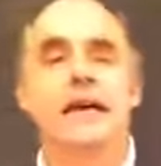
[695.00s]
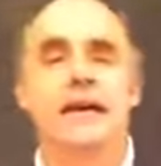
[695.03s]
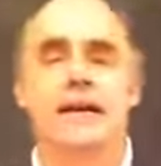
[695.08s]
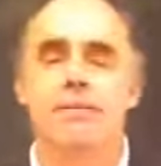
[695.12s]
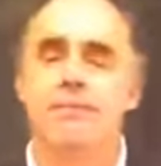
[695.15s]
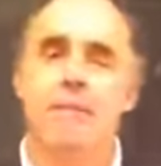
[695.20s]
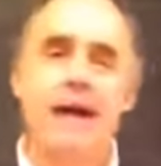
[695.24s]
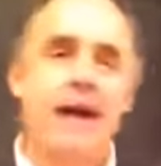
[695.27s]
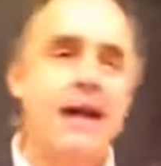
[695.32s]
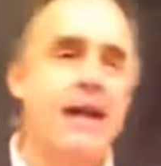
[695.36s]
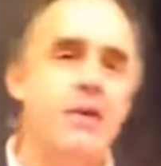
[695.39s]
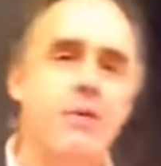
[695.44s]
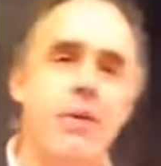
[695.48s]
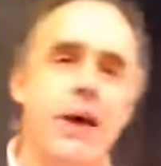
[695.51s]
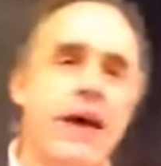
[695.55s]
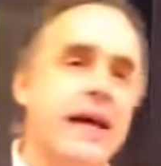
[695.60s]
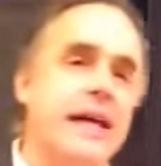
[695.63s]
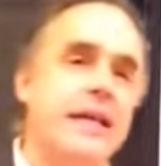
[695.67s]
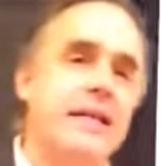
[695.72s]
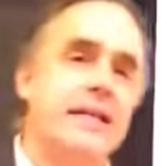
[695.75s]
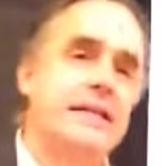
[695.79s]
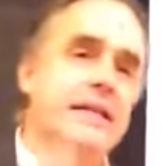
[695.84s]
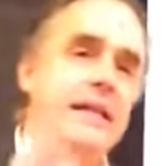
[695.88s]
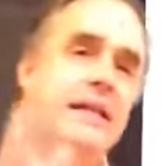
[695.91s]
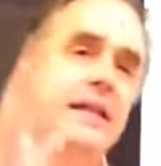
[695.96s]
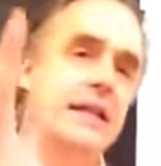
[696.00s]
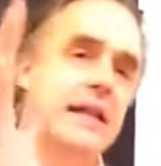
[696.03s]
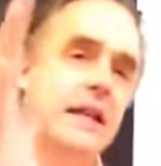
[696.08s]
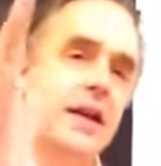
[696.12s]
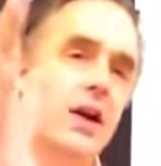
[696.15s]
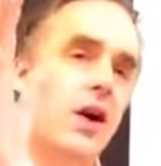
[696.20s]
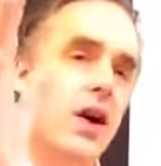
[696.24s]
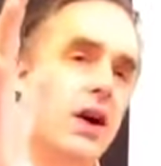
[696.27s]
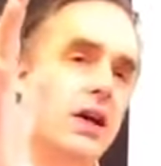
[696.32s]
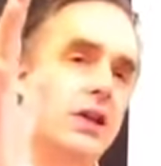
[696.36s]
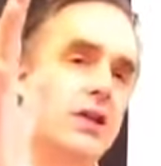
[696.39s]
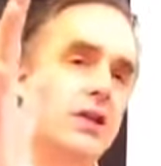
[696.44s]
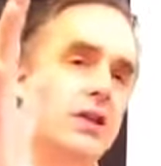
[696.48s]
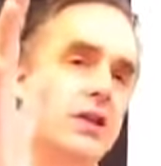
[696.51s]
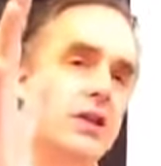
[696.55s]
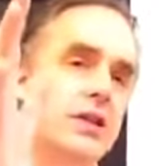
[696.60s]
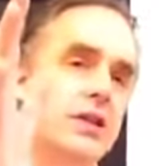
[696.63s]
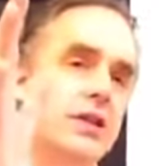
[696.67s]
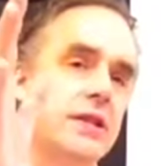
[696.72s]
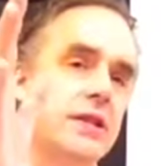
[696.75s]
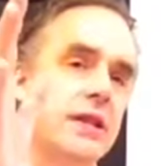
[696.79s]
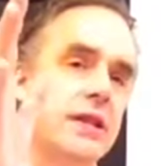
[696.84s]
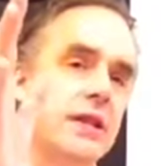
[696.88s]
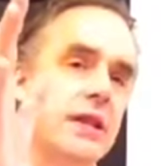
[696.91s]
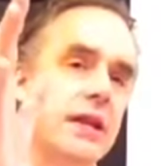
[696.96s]
in many ways than the
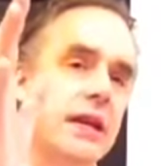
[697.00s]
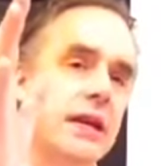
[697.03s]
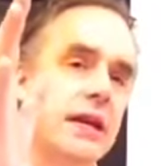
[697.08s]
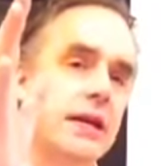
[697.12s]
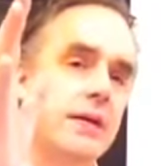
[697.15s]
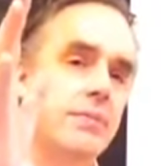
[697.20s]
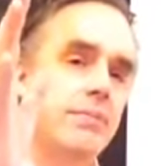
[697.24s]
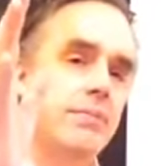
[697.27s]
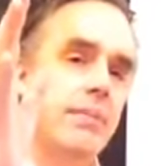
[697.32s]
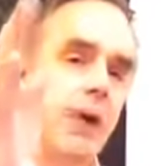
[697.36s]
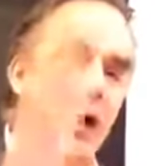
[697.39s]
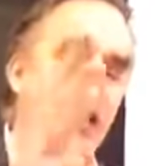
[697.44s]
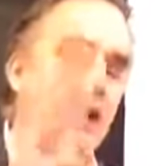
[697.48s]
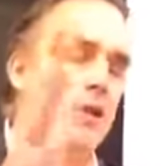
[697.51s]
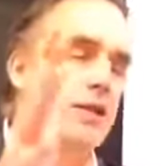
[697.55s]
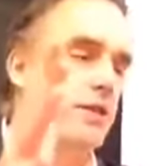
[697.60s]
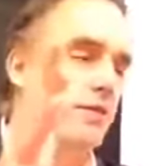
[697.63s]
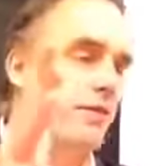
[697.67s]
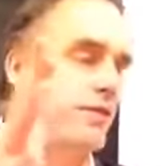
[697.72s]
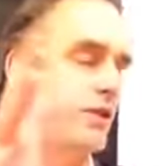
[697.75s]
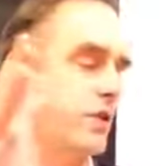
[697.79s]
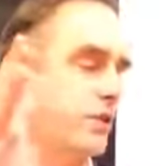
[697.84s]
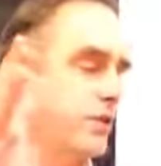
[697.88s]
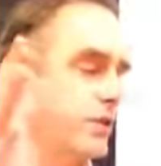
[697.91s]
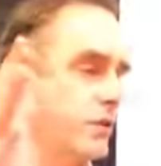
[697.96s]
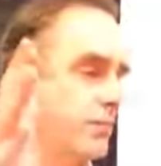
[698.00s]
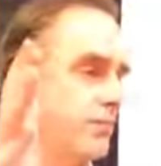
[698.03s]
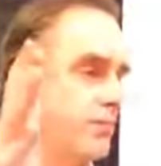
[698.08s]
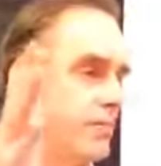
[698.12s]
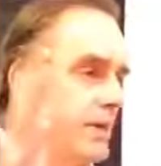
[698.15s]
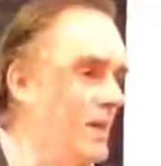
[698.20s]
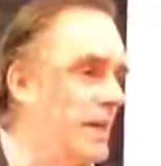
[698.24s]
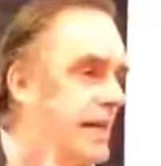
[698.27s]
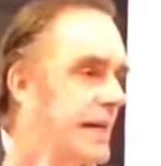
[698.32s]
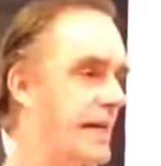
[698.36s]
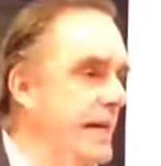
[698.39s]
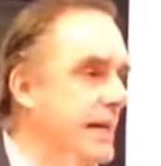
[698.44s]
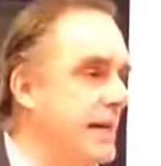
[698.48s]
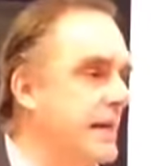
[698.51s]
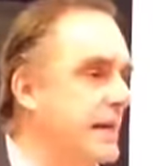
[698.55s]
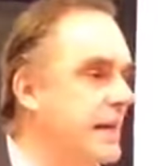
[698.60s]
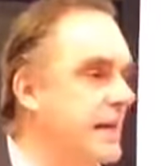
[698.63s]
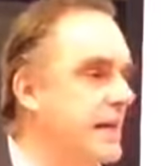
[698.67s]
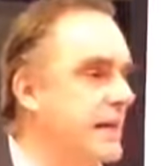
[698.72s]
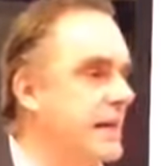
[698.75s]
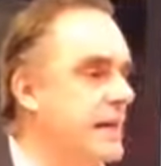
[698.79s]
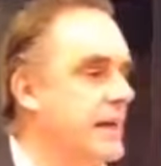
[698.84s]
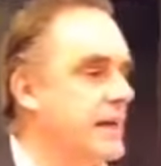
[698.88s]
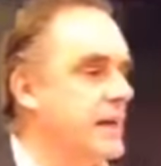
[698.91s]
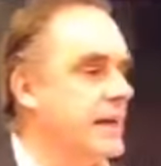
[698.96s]
conscious parts of your being.
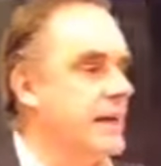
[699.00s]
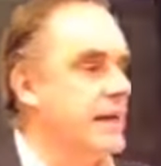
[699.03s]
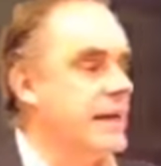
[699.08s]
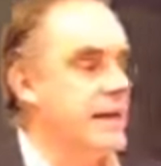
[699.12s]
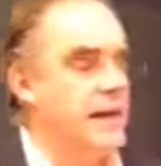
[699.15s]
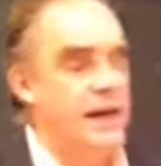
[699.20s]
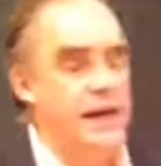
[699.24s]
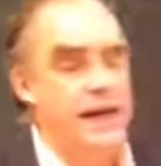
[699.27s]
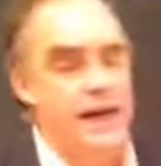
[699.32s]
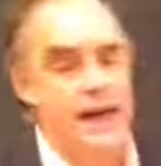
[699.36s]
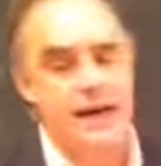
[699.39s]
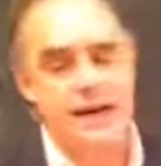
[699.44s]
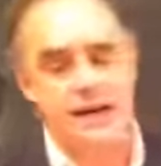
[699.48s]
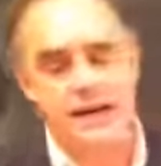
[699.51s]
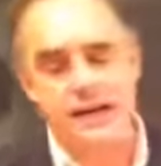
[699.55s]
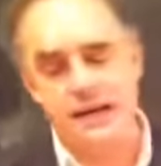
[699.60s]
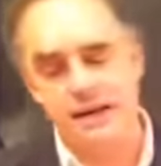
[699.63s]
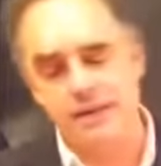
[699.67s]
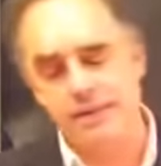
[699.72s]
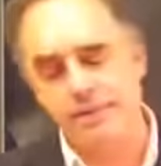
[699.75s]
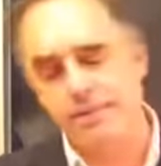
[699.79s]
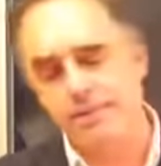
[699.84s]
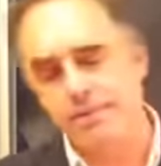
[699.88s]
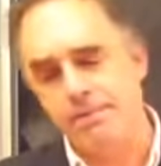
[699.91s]
And